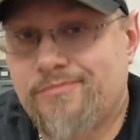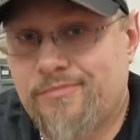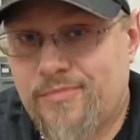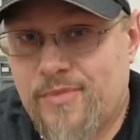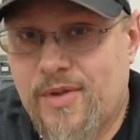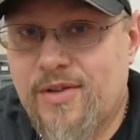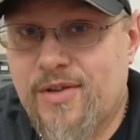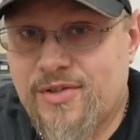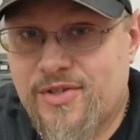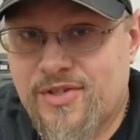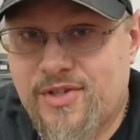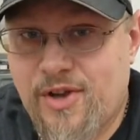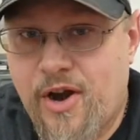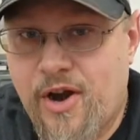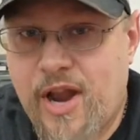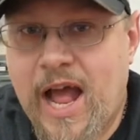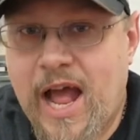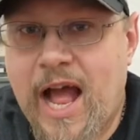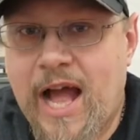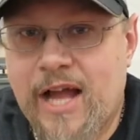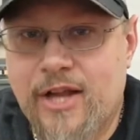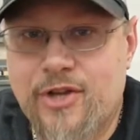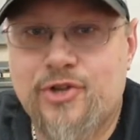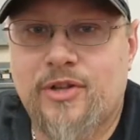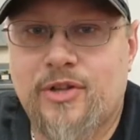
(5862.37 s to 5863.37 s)
start
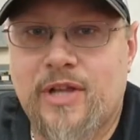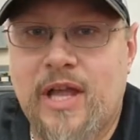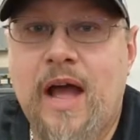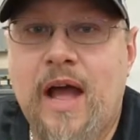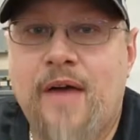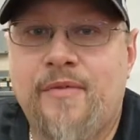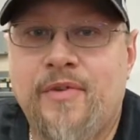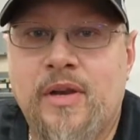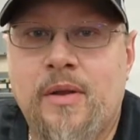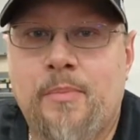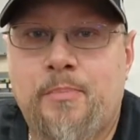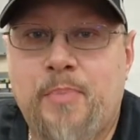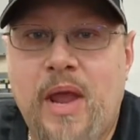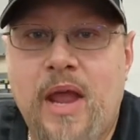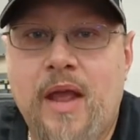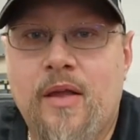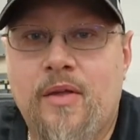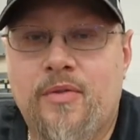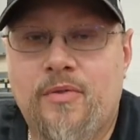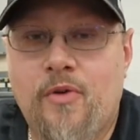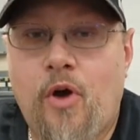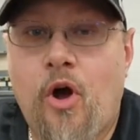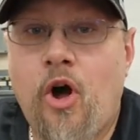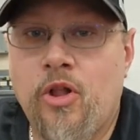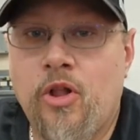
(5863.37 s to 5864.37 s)
actually having to pay
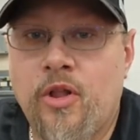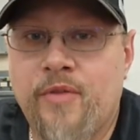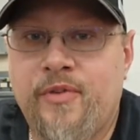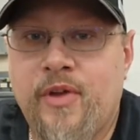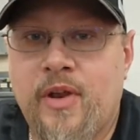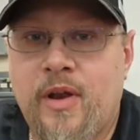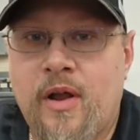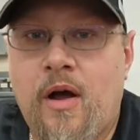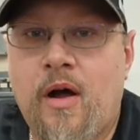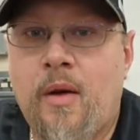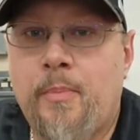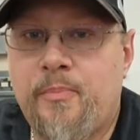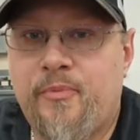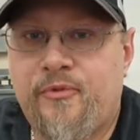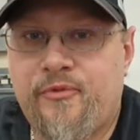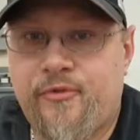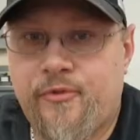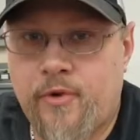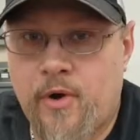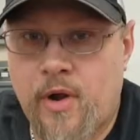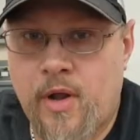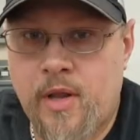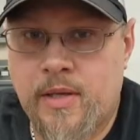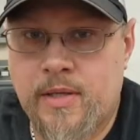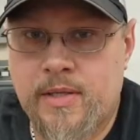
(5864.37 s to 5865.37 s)
it, all of it up
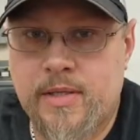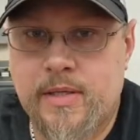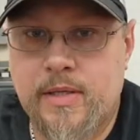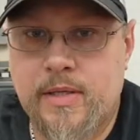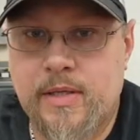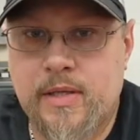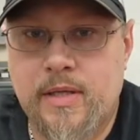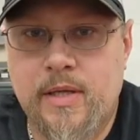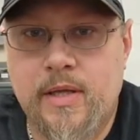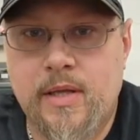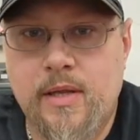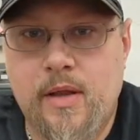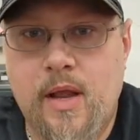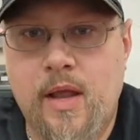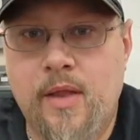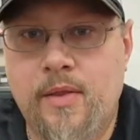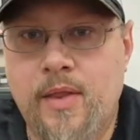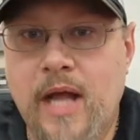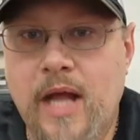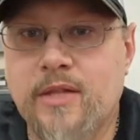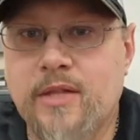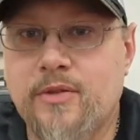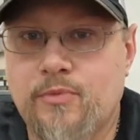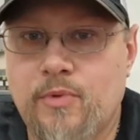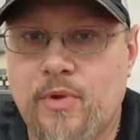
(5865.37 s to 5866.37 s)
front. And
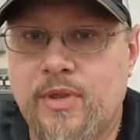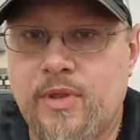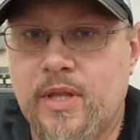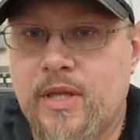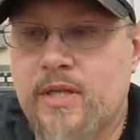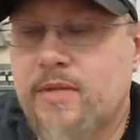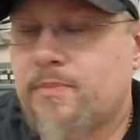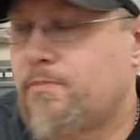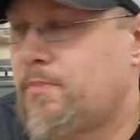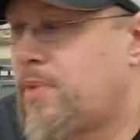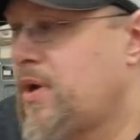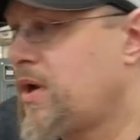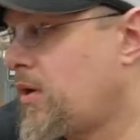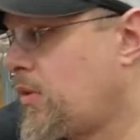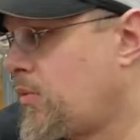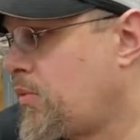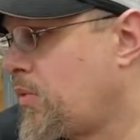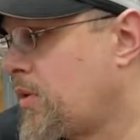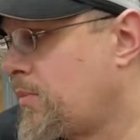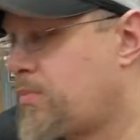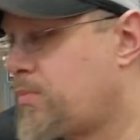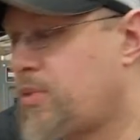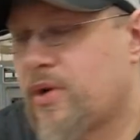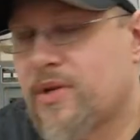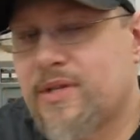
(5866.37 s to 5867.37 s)
that's what this bill
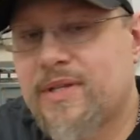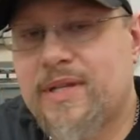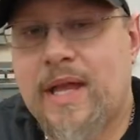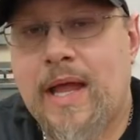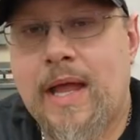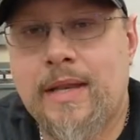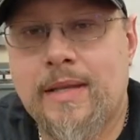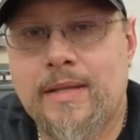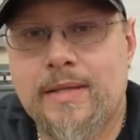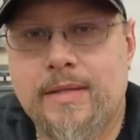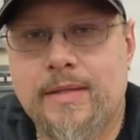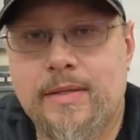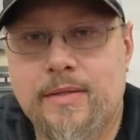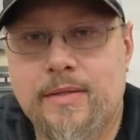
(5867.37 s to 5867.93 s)
would present.